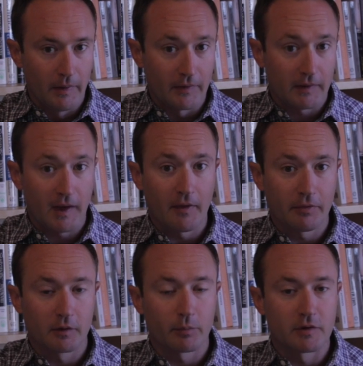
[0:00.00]
the
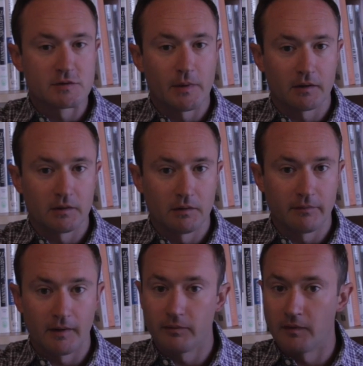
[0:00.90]
Catholic perspective
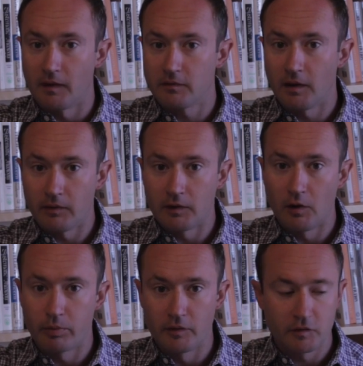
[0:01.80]
that St.
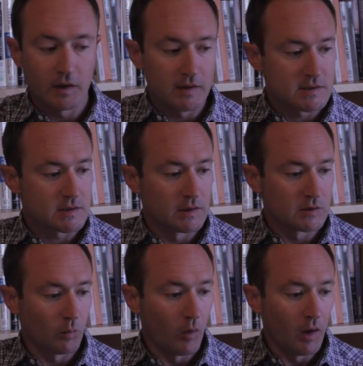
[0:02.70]
Leo presents
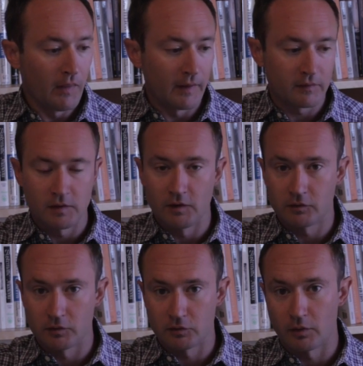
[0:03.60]
is one that seeks
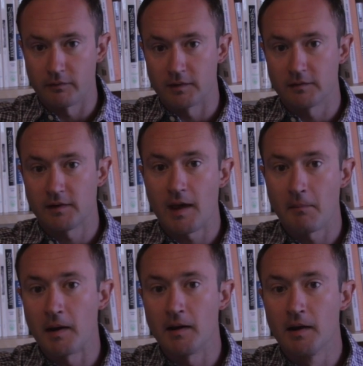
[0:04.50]
to sort of
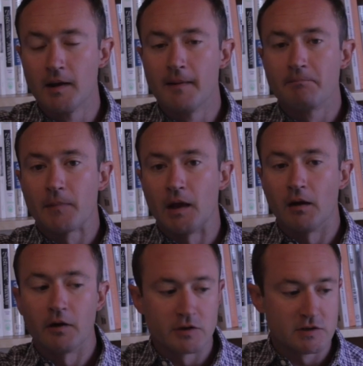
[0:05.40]
examine and
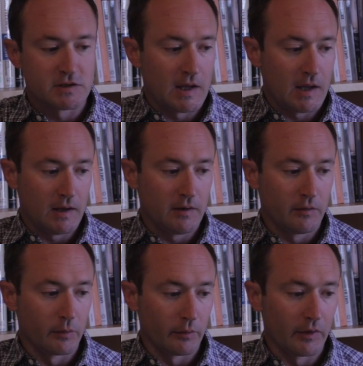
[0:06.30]
understand
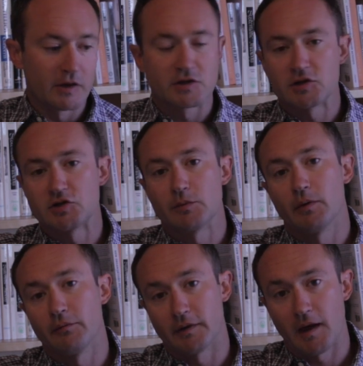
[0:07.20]
the relationship
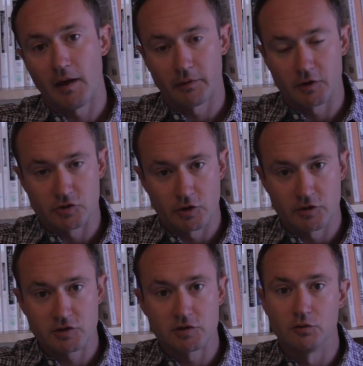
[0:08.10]
of the Catholic
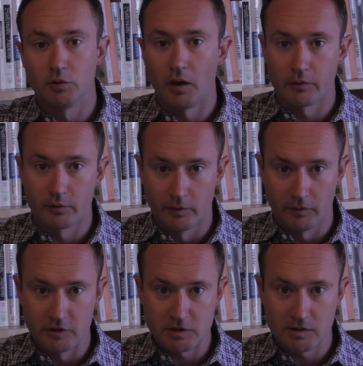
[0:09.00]
Church to other
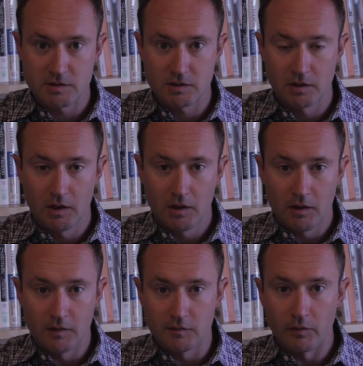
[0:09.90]
religions.
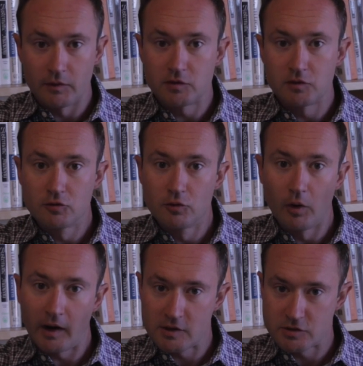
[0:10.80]
And so the
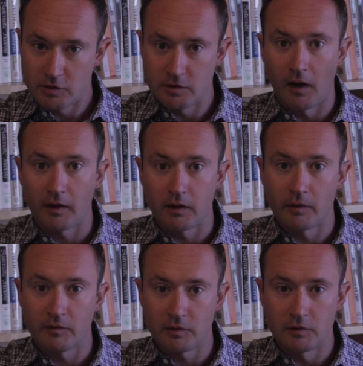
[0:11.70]
two extra
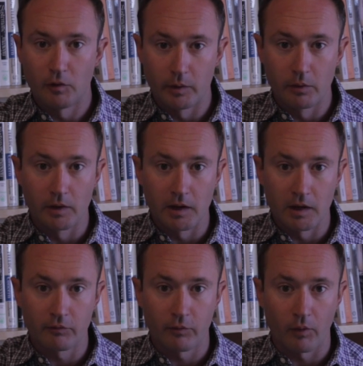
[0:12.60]
documents that you'll be
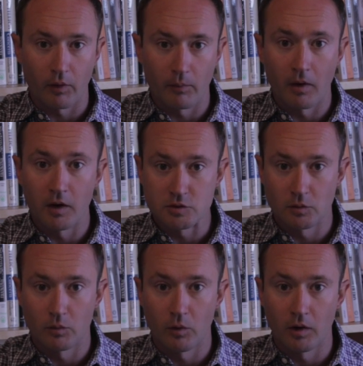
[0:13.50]
reading for
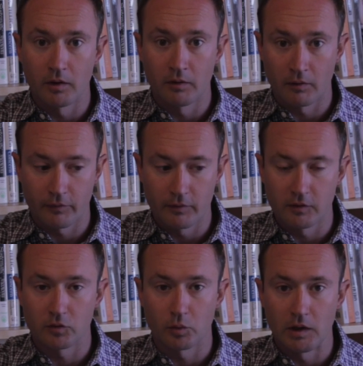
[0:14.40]
Module 1 or for
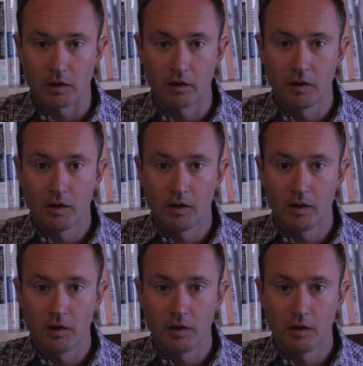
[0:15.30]
this week